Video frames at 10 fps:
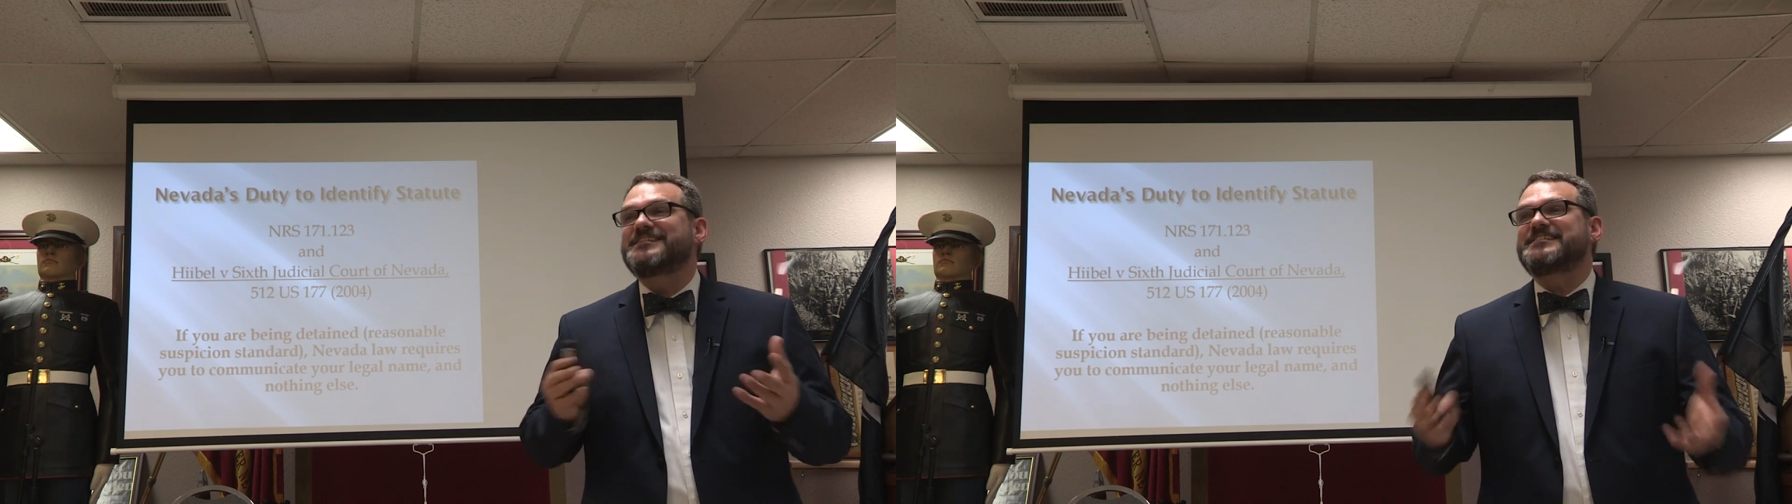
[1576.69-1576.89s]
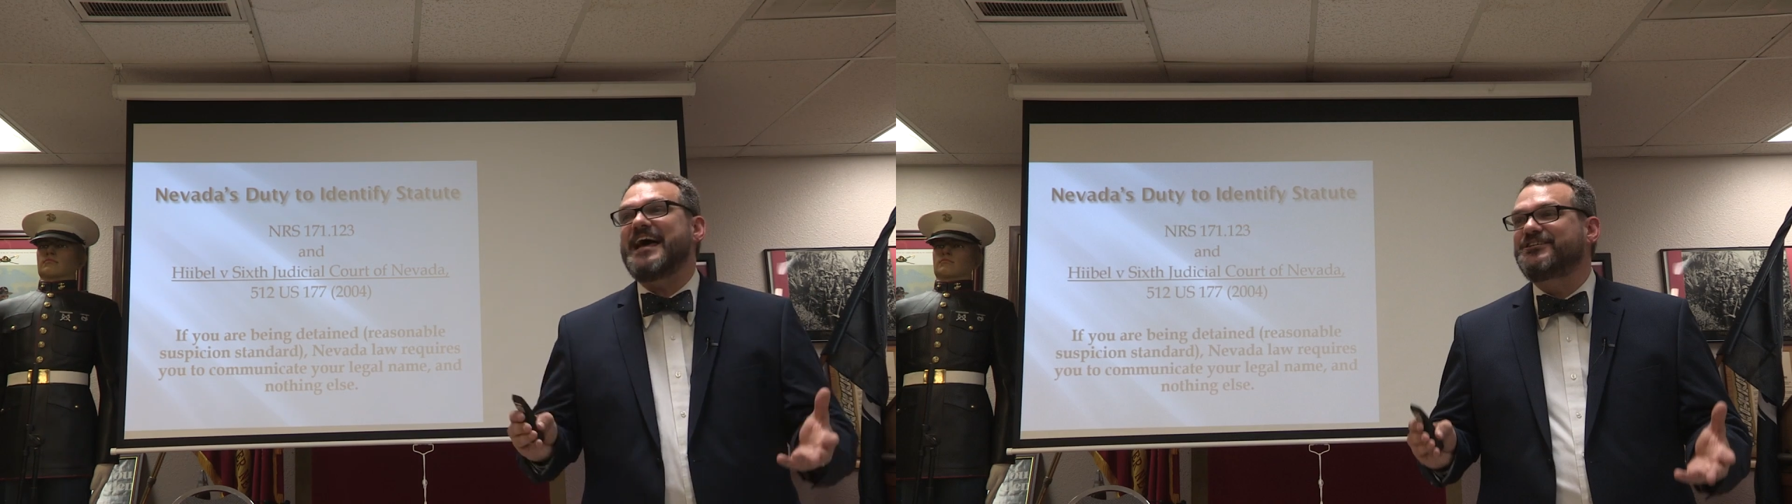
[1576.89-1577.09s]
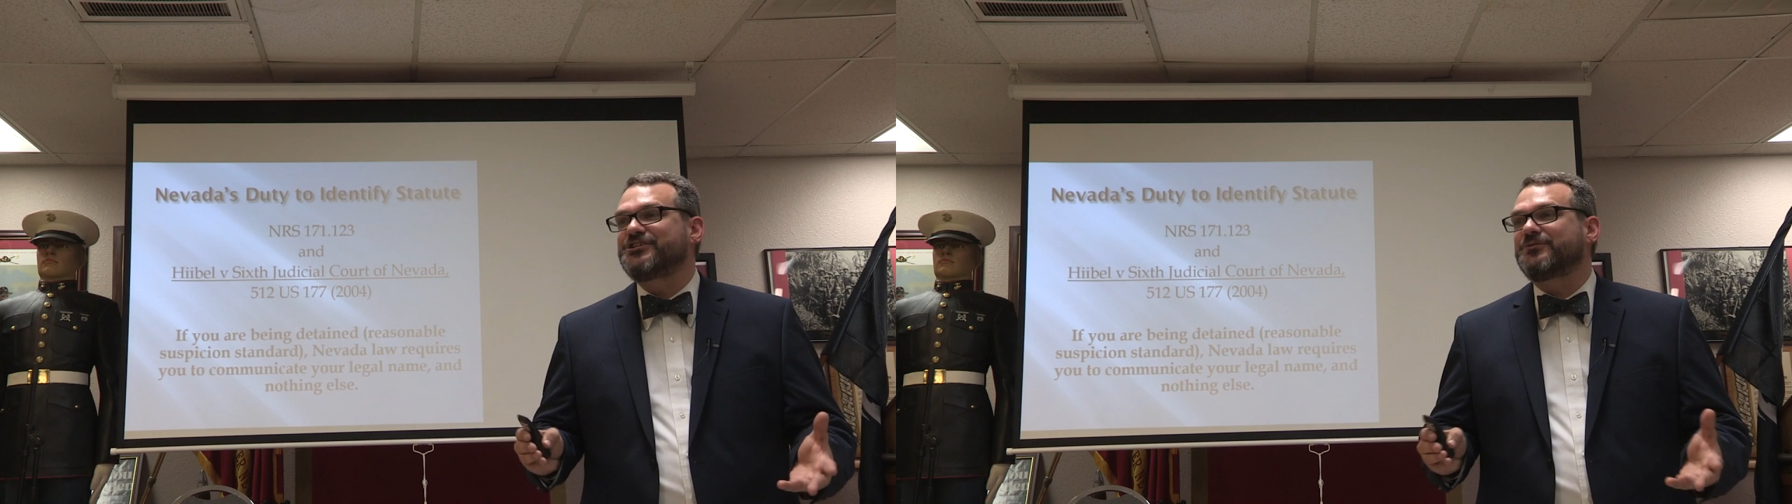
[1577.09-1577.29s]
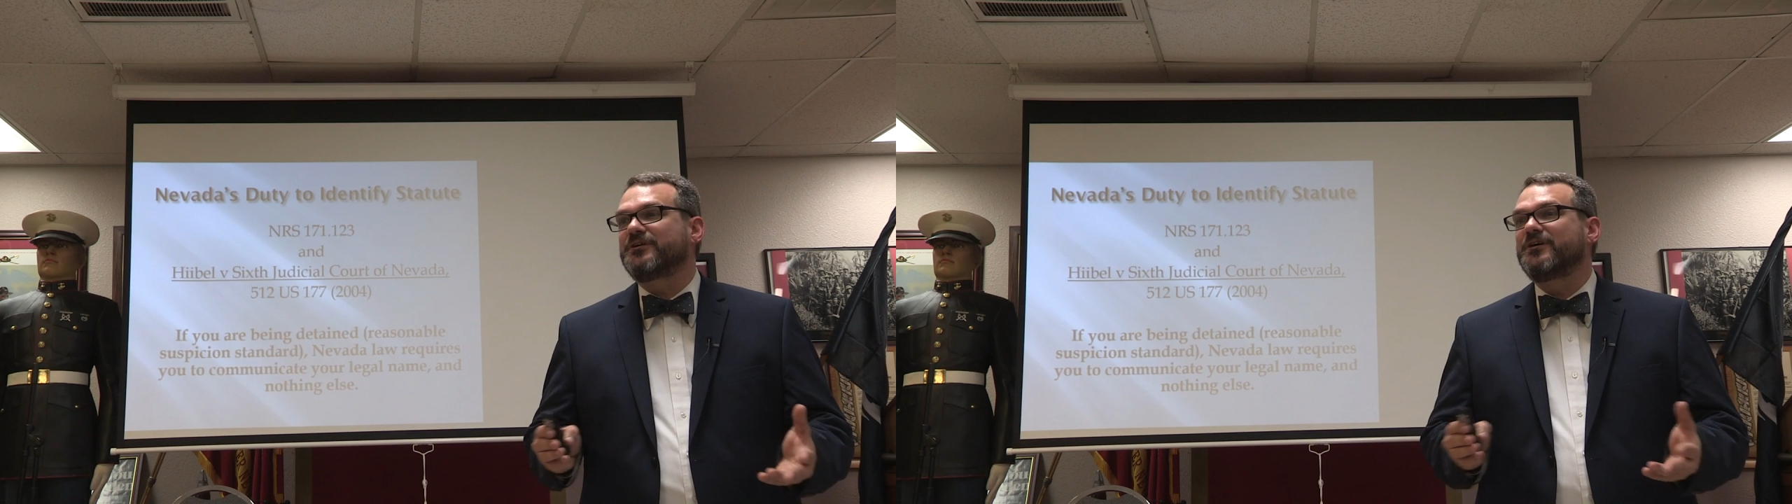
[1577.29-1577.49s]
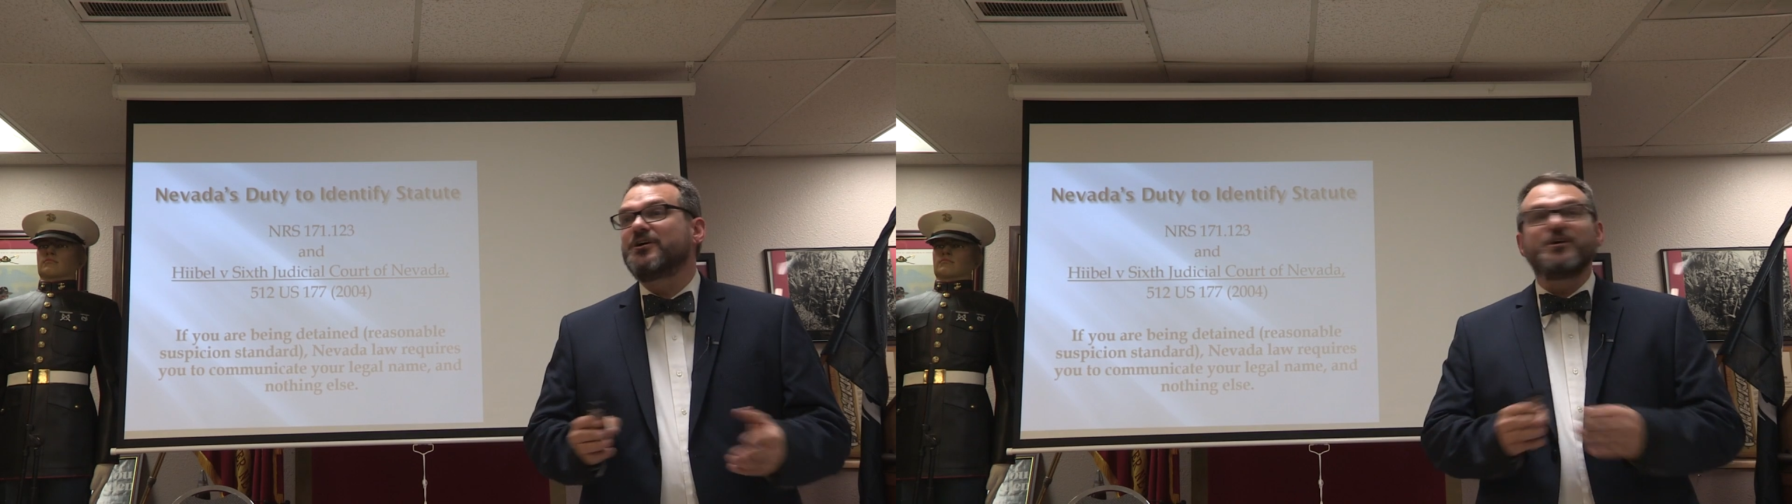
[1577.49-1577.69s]
statute.
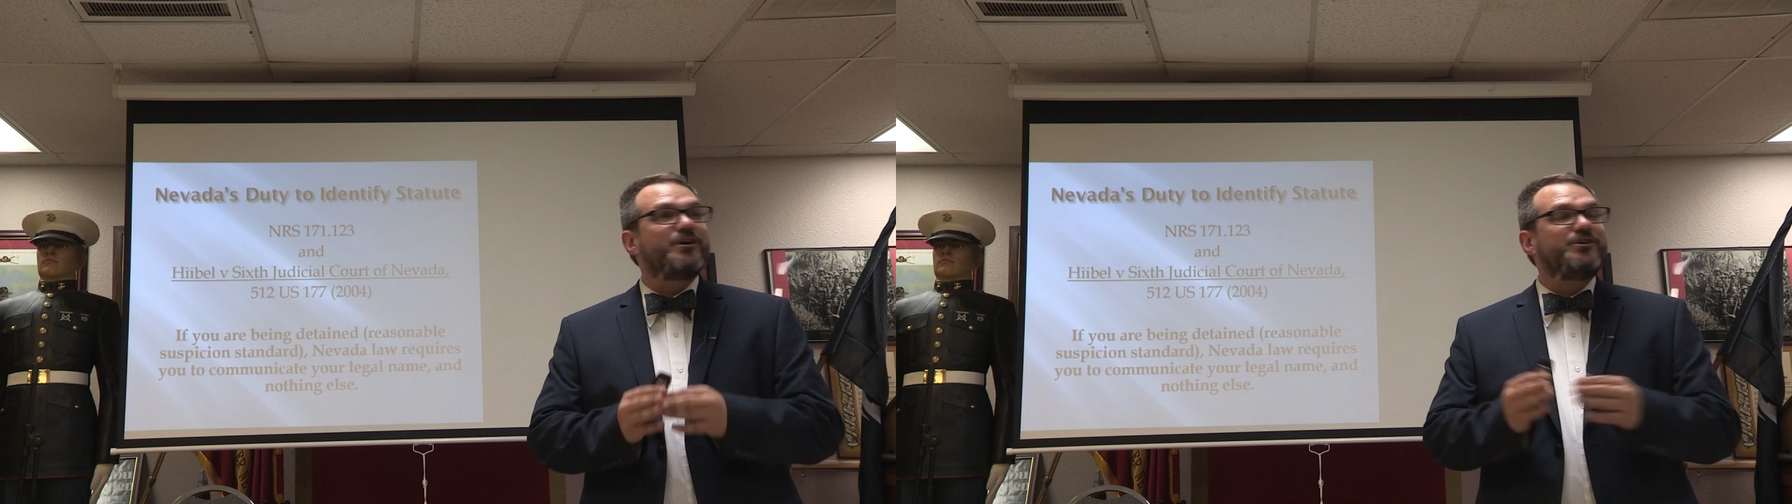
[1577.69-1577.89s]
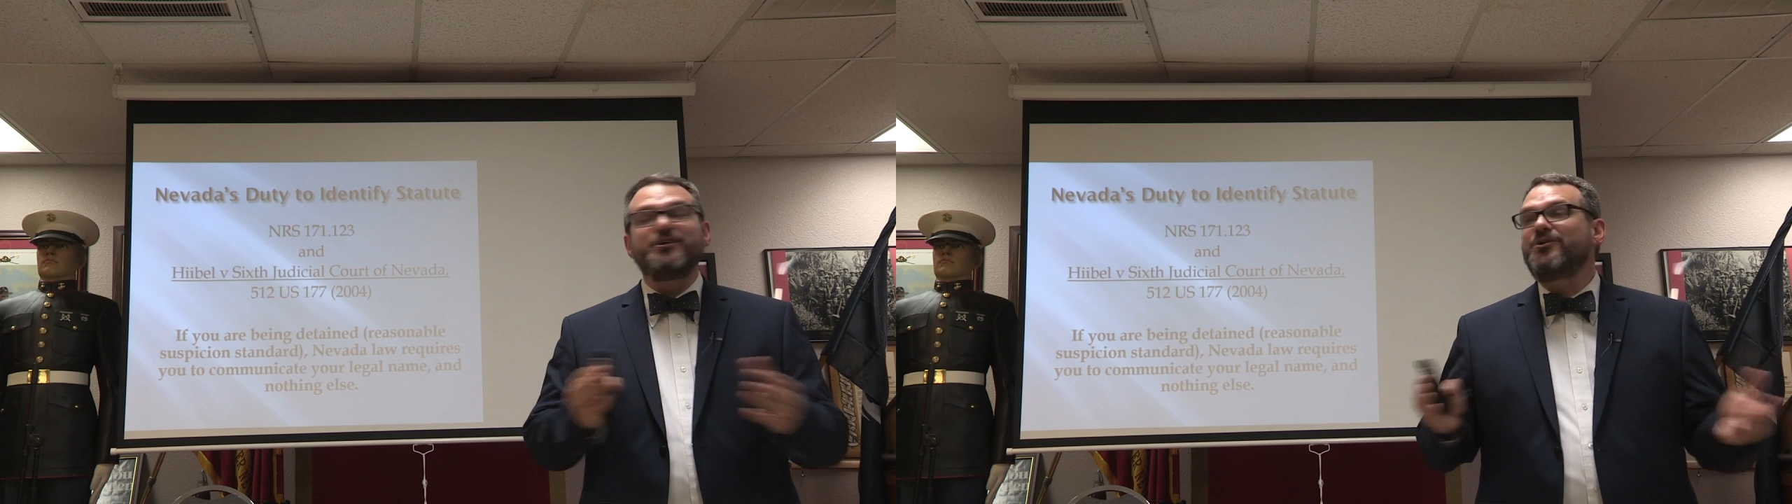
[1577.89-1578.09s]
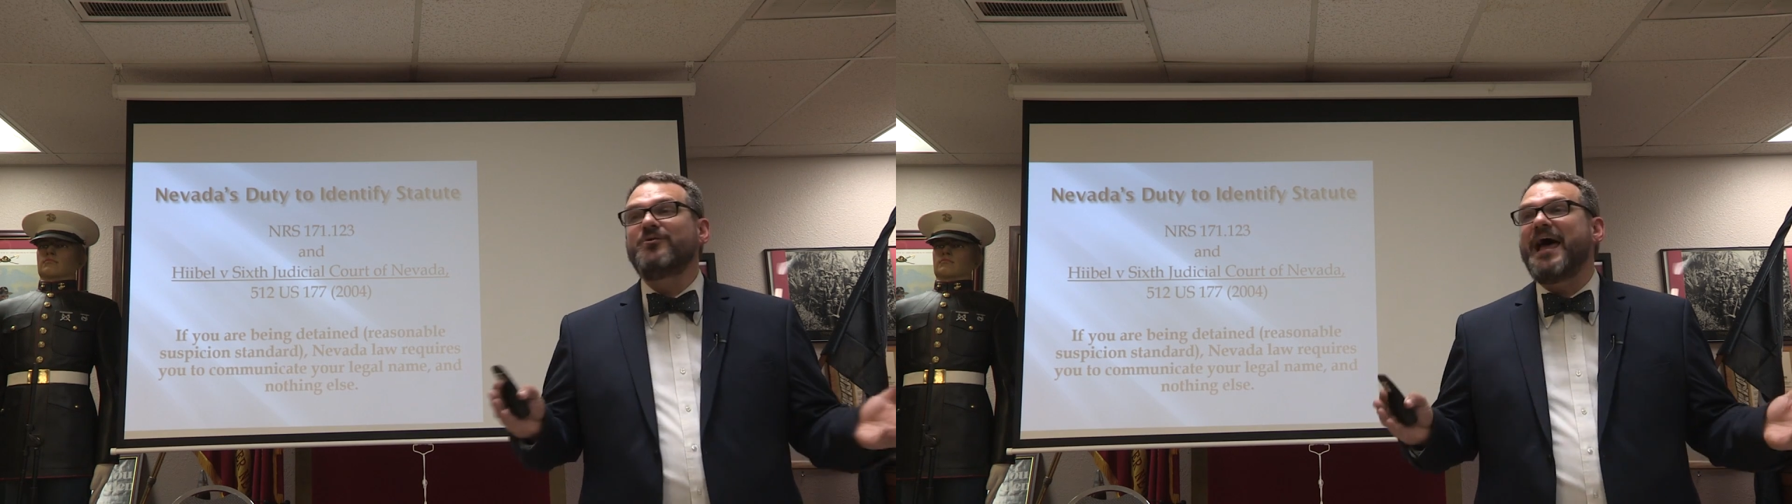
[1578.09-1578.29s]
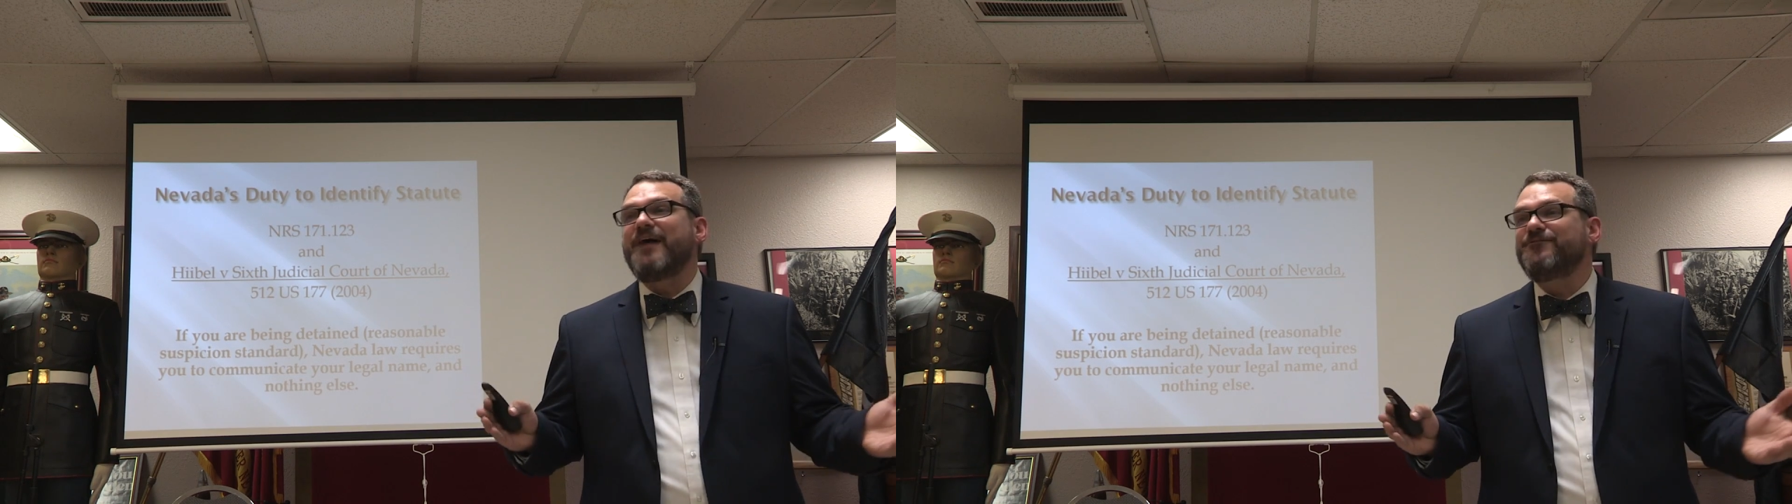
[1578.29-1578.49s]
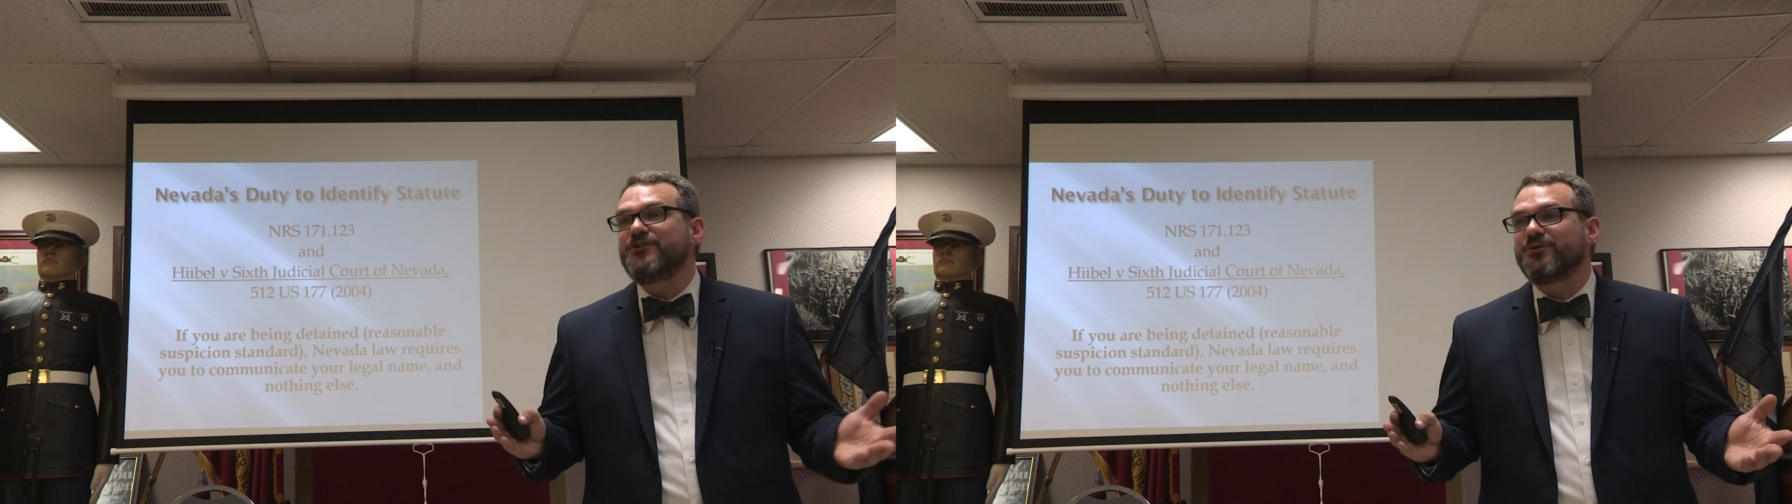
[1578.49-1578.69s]
You don't
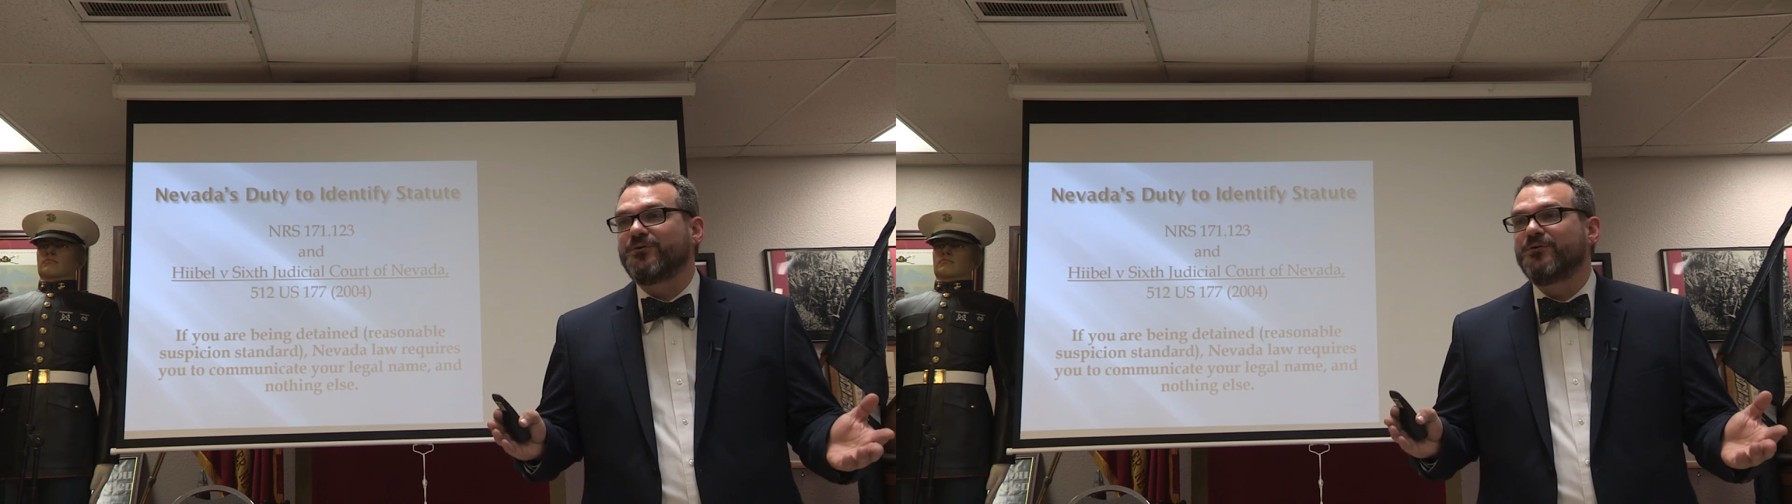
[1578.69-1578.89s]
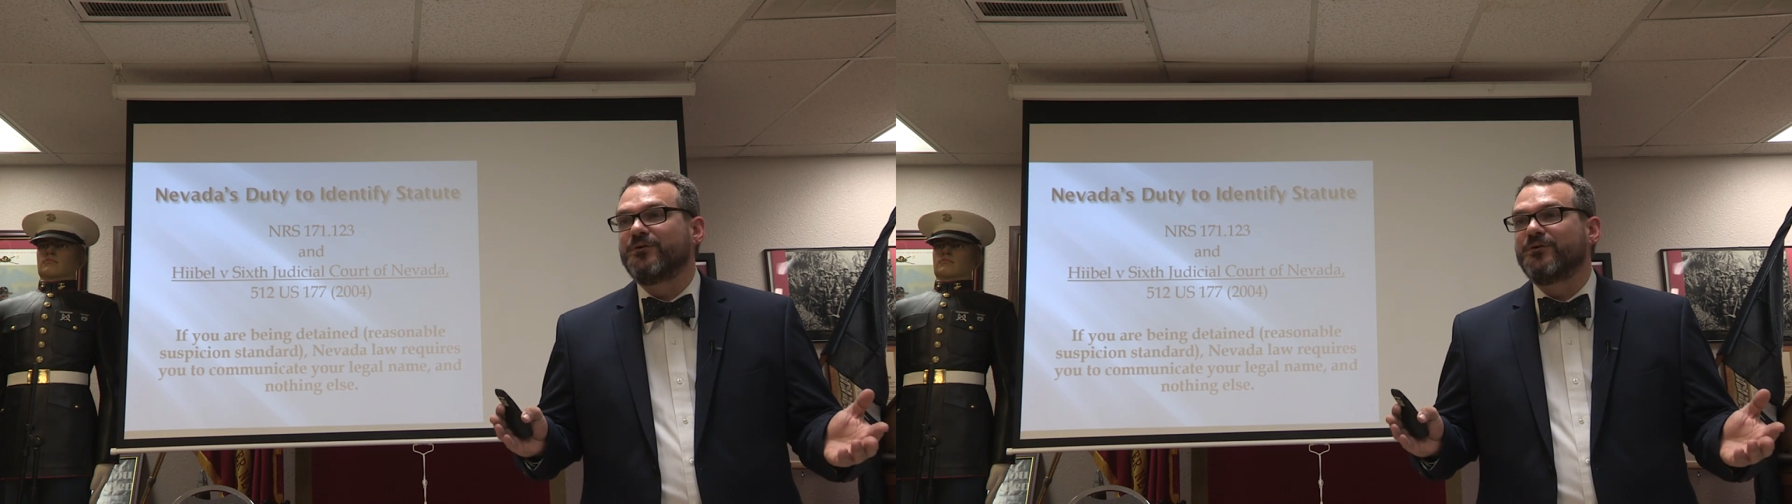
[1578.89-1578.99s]
have to.